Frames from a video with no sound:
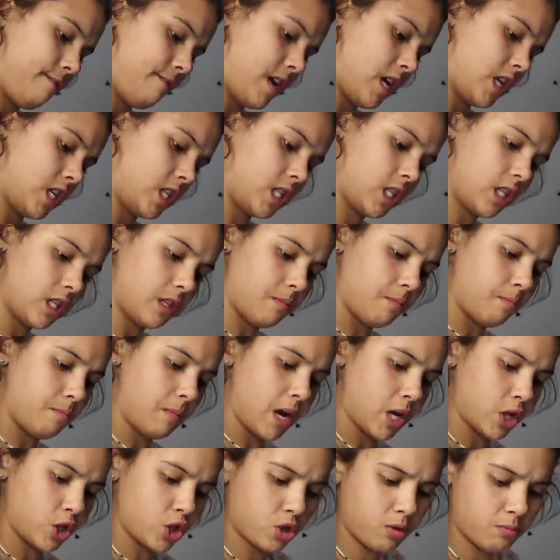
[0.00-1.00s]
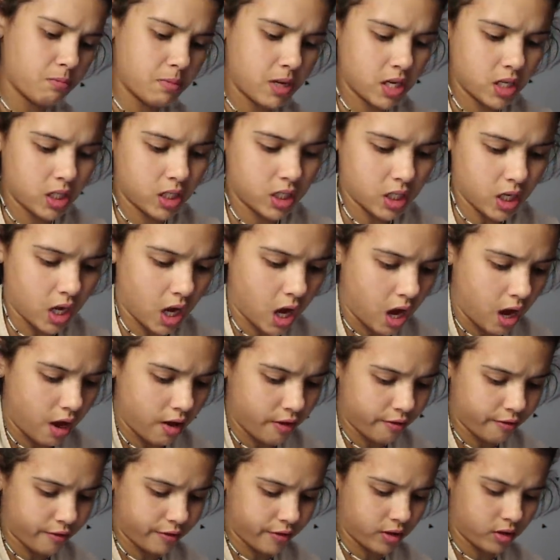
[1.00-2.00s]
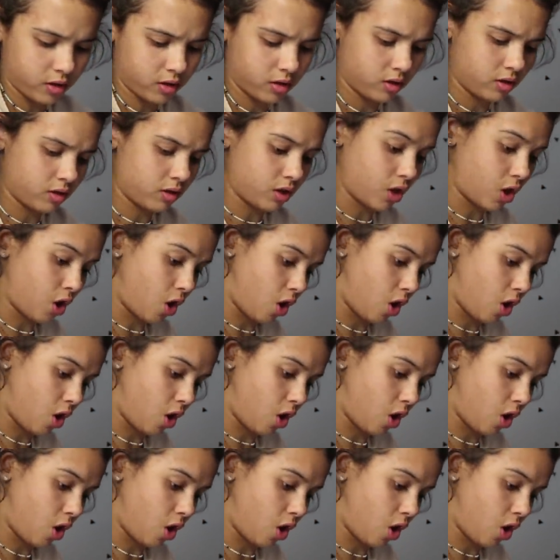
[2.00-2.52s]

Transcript: fit to the measurement of the